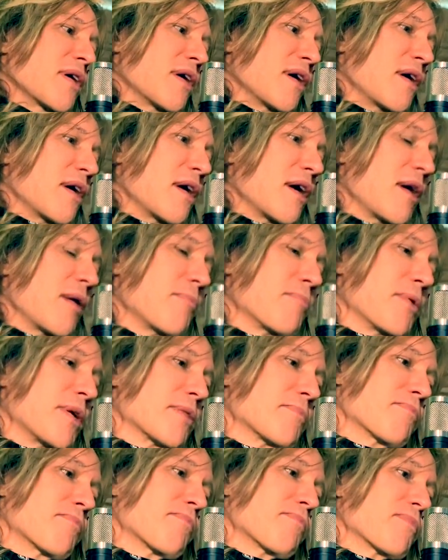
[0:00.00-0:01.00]

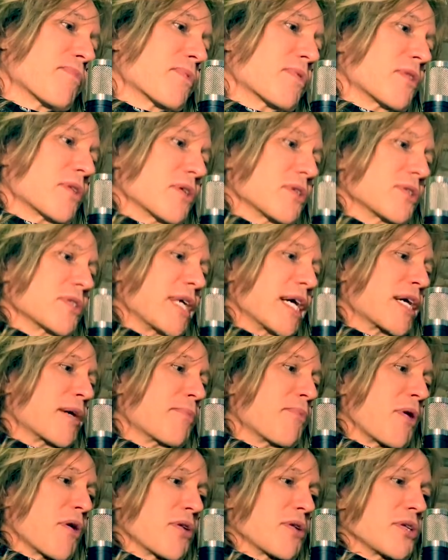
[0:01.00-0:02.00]
But the
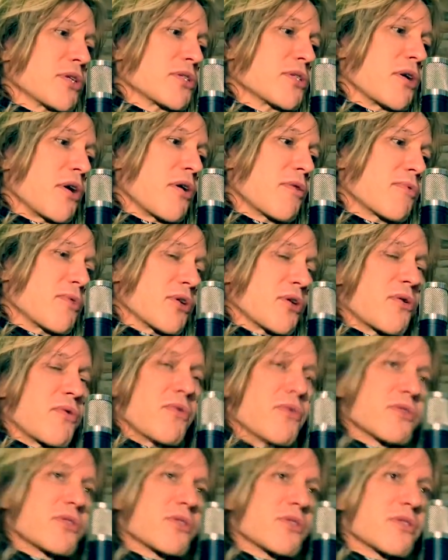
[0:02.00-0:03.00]
second part of the song where the
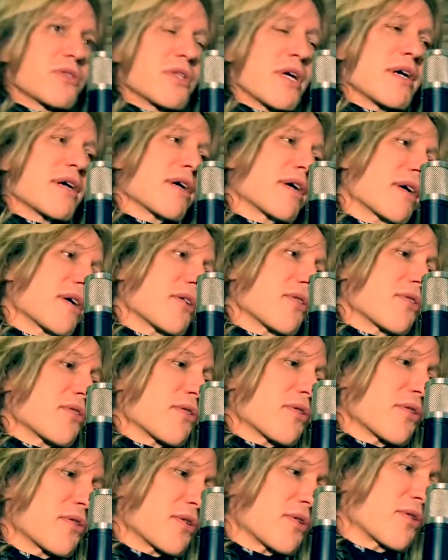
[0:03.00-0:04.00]
chords
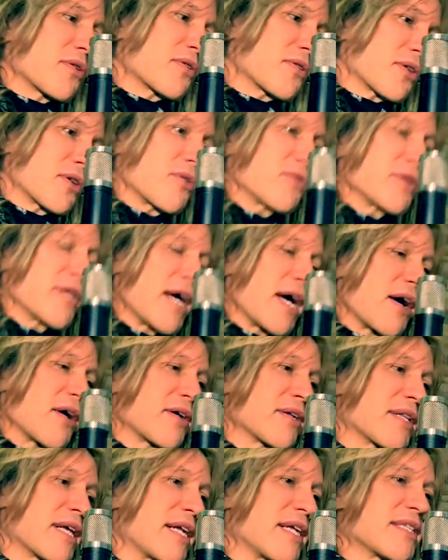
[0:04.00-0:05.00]
go
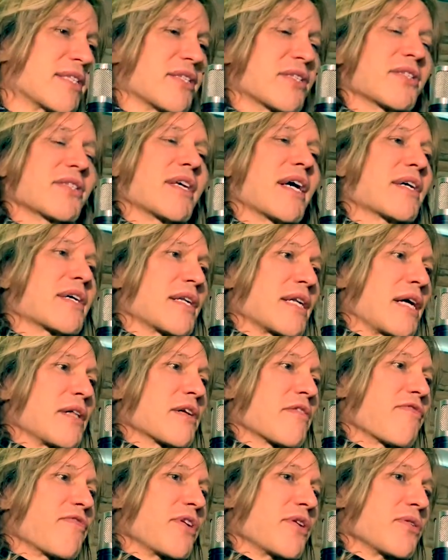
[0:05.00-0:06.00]
down, then it's a
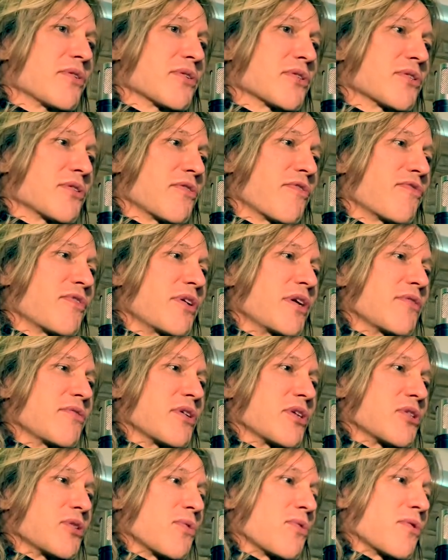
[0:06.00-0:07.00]
psychedelic feel. So if you hear
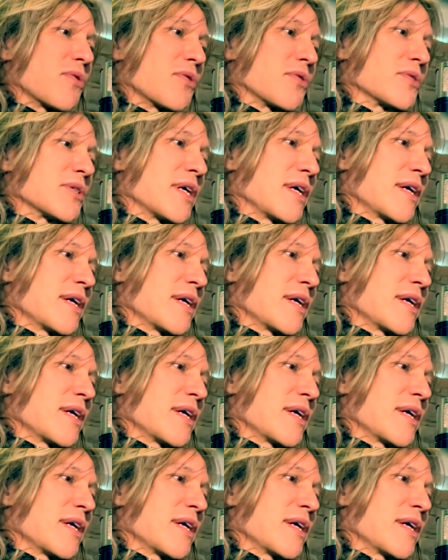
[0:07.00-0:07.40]
the Doors,